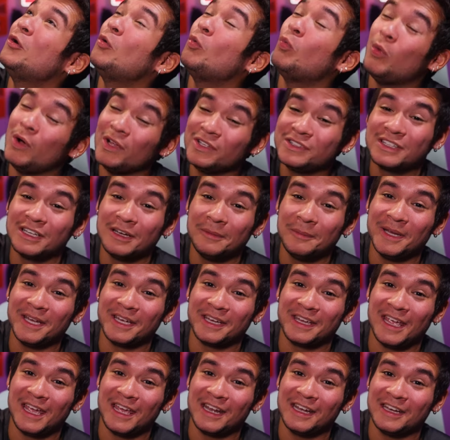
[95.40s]
was going to be a
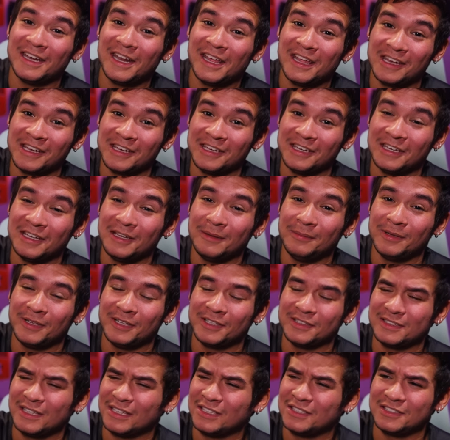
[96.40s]
Canon 80D
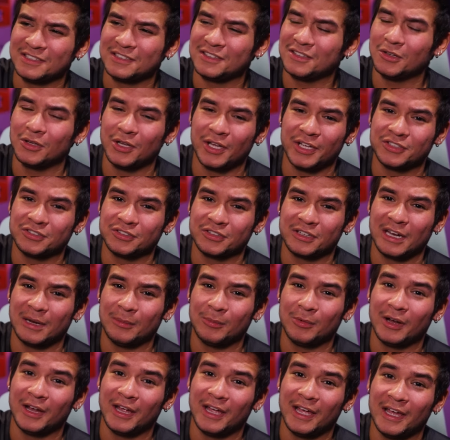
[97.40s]
because that's just an extra
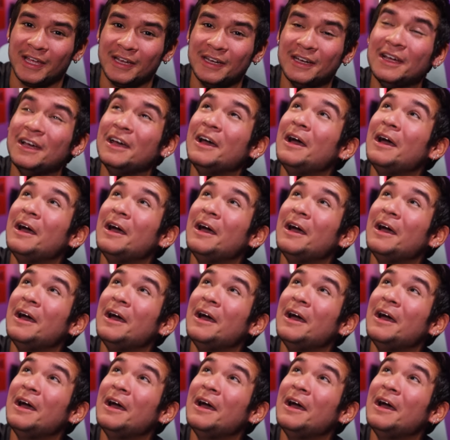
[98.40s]
camera I had,